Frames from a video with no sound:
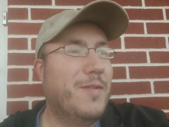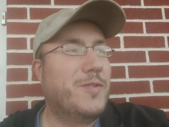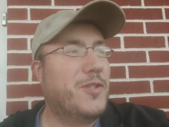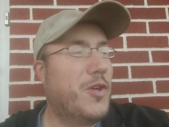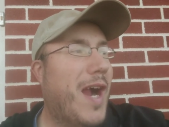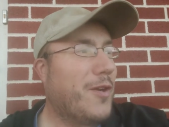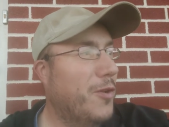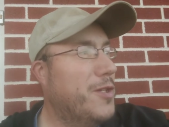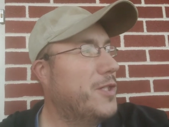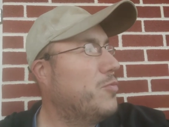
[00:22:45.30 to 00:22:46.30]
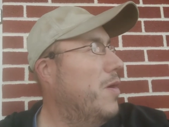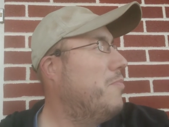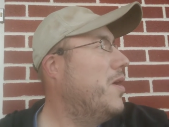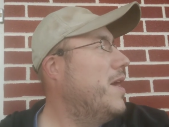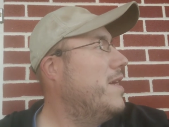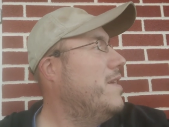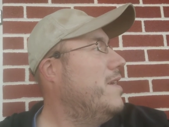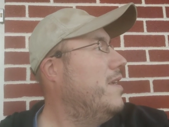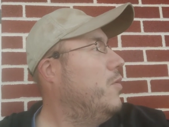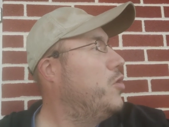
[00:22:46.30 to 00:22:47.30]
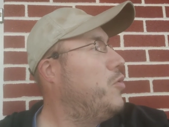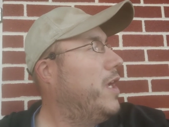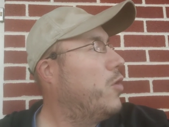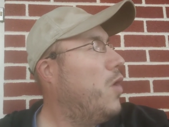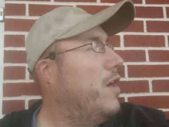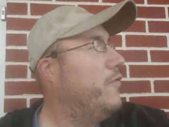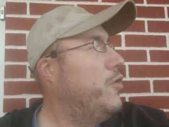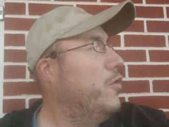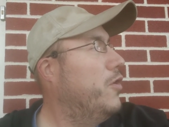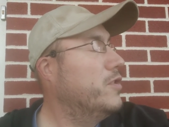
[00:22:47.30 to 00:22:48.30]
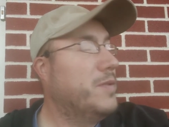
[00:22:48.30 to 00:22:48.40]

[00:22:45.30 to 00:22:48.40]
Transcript: it was a tractor that just went by which we get quite a few of those.